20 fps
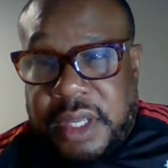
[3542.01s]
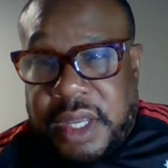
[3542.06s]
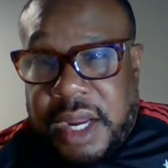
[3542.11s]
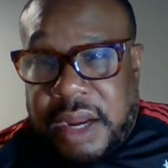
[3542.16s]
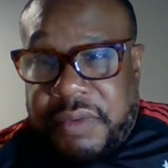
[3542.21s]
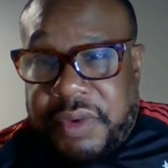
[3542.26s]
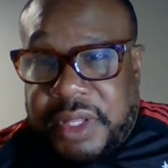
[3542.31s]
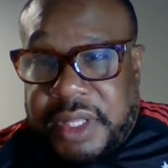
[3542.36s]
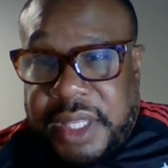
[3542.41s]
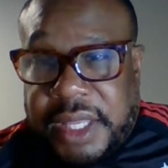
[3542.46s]

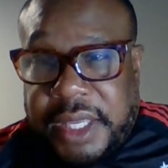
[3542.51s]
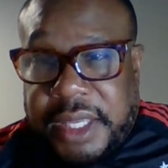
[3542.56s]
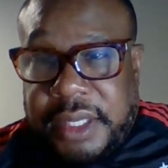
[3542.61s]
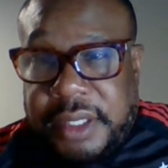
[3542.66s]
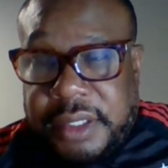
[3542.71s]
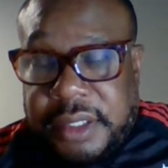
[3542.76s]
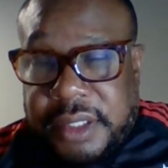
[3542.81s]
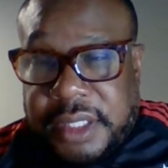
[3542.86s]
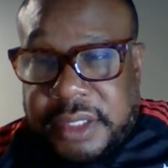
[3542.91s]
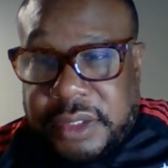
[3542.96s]

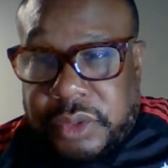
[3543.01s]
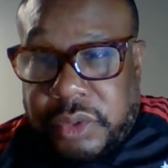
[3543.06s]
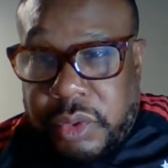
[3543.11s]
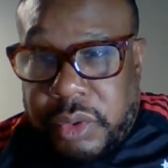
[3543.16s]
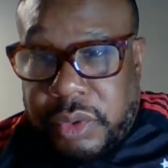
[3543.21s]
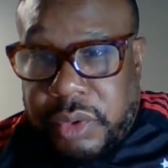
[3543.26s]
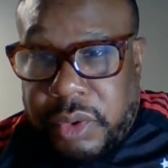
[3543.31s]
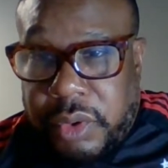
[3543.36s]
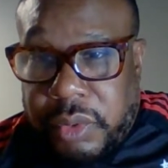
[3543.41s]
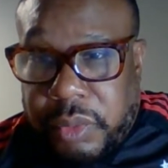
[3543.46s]
everything that's
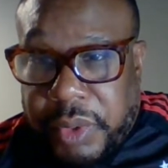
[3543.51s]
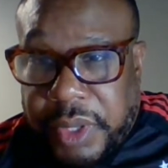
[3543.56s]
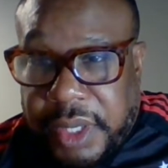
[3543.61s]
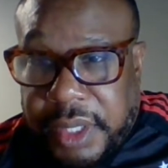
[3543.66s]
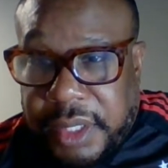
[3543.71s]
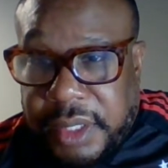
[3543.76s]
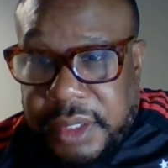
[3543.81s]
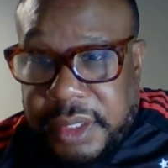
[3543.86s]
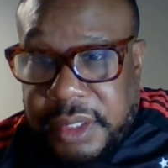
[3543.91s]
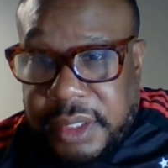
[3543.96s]
going on with
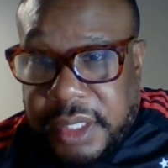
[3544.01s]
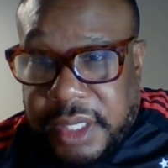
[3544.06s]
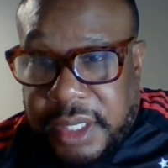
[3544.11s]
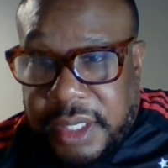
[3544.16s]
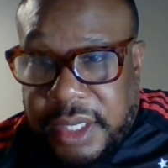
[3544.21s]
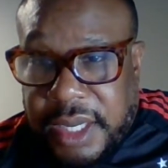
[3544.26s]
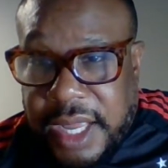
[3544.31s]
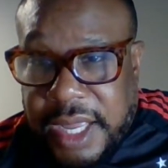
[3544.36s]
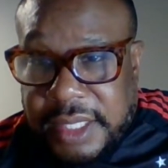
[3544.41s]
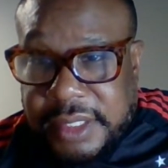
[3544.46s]
it in
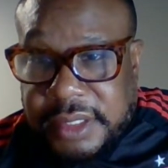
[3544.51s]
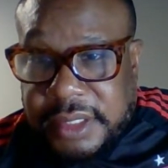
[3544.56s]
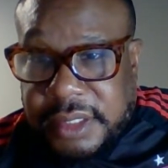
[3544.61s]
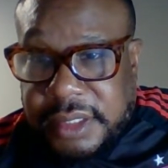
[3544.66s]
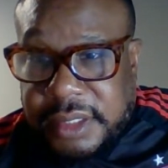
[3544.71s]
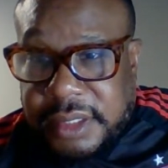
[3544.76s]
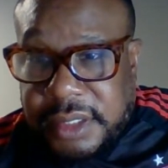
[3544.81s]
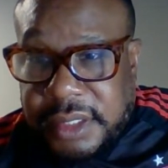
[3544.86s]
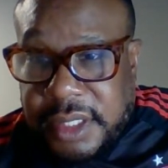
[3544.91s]
Alaska.